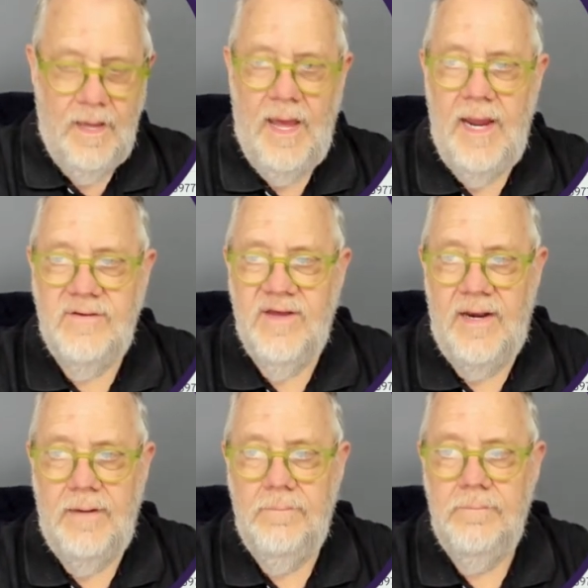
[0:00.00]
Hey,
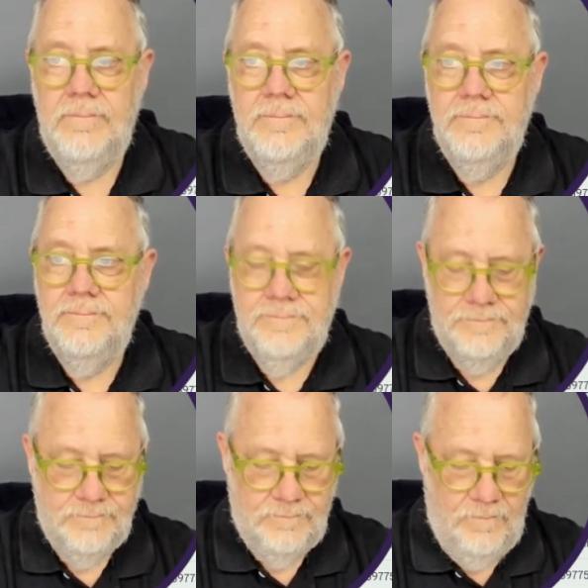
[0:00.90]
Teddy.
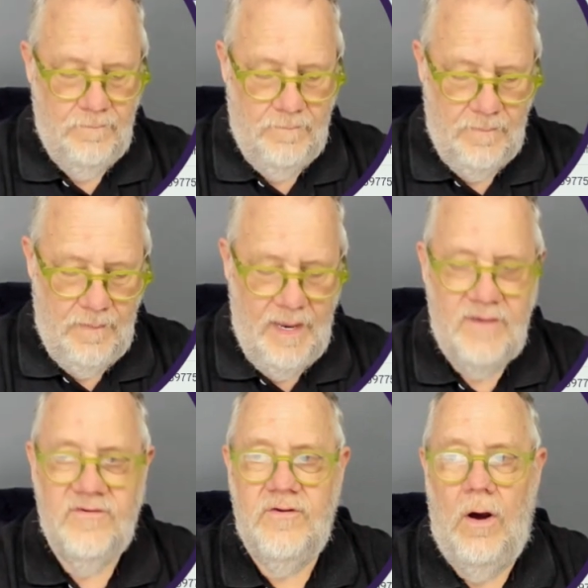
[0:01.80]

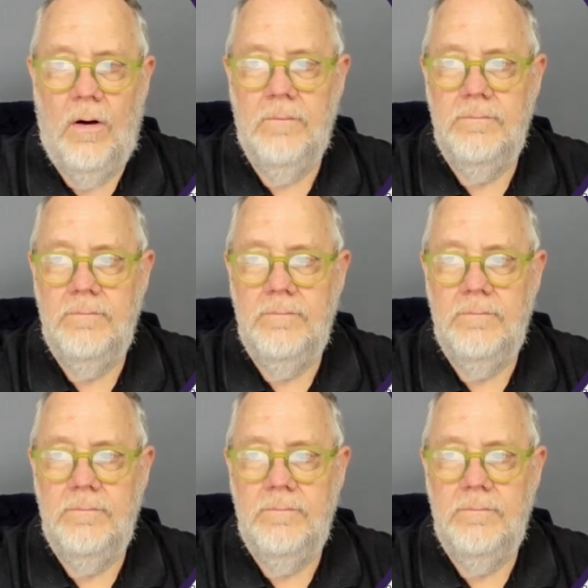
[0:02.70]
Let's talk.